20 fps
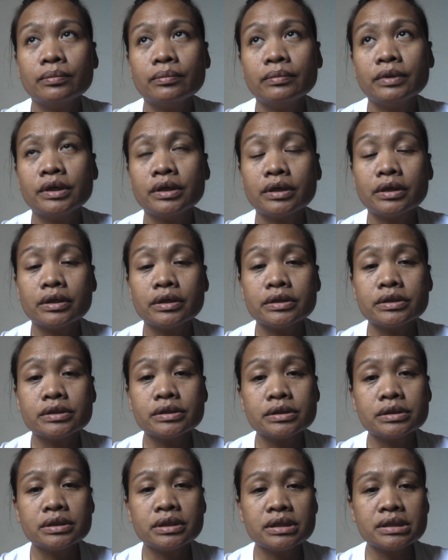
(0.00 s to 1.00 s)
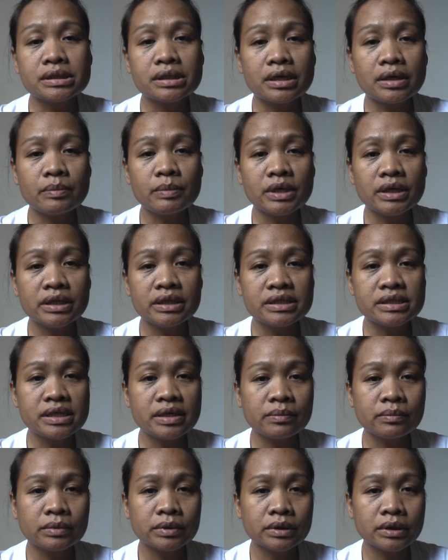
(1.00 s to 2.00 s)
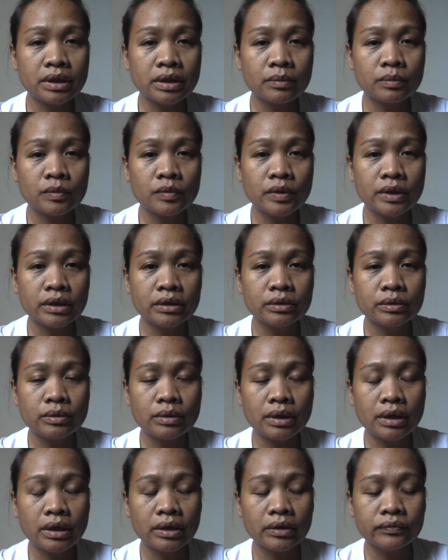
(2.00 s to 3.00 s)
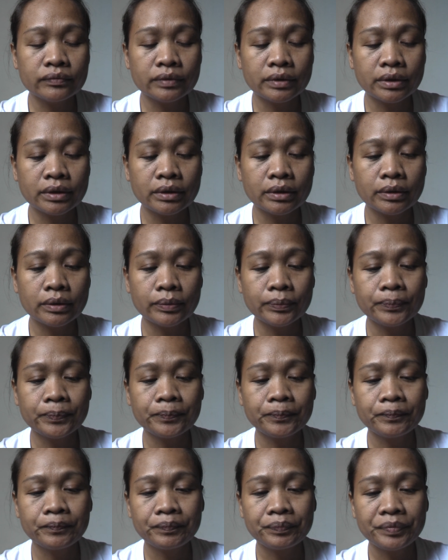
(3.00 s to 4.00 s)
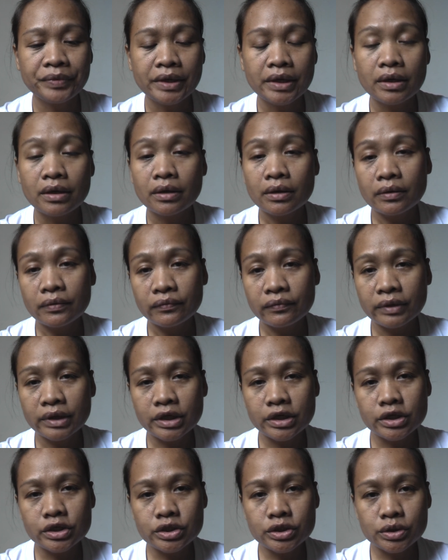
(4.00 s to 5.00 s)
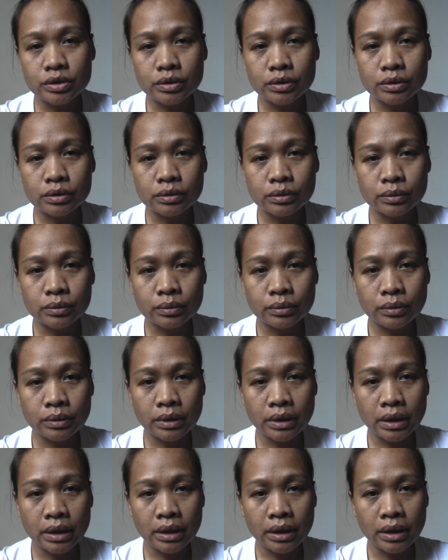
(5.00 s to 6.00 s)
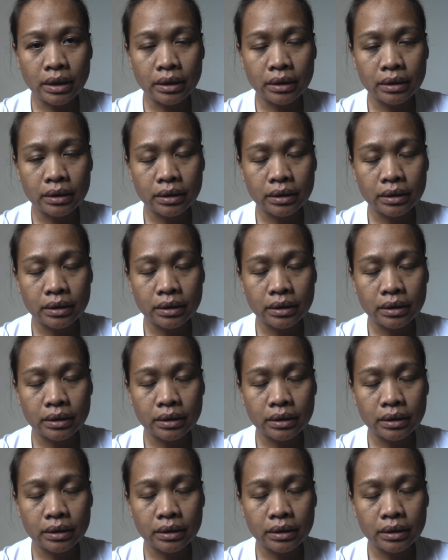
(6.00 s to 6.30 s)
because this coming December, I'm going to have a vacation to uh,